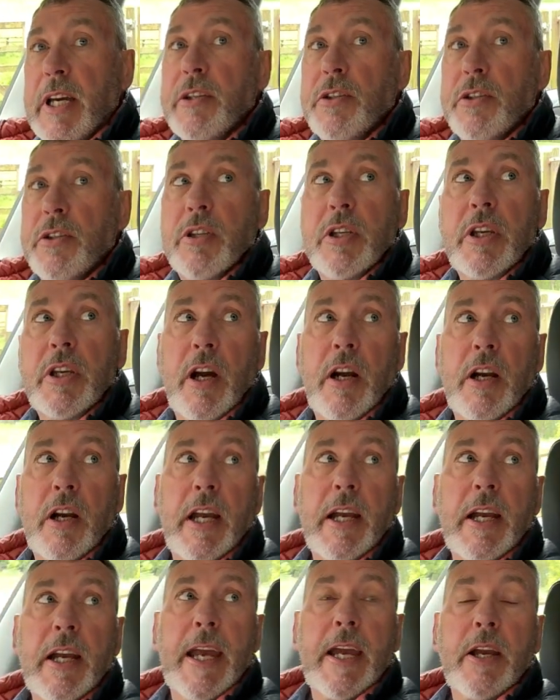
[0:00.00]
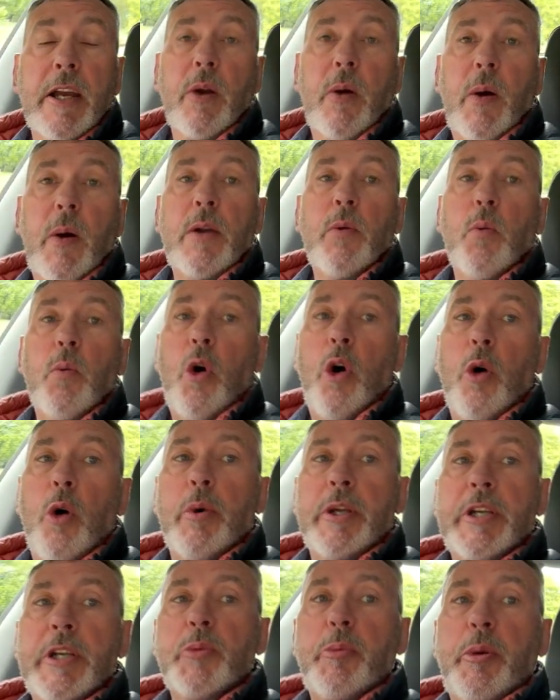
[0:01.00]
it's just the car can get quite warm
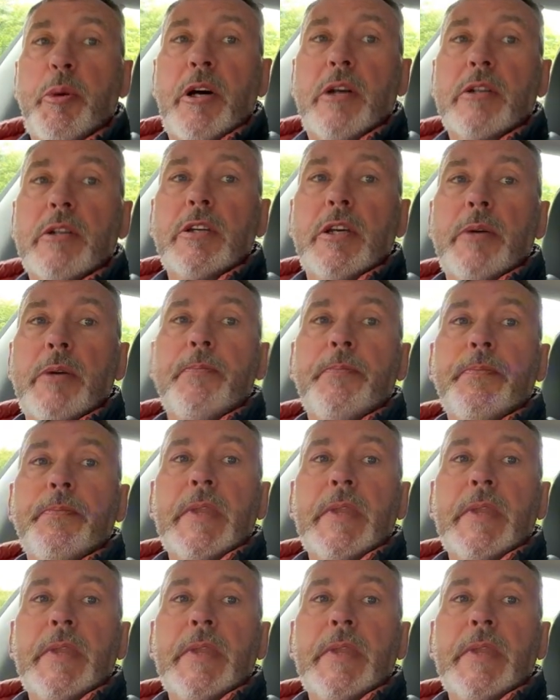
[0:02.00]
when it's parked up.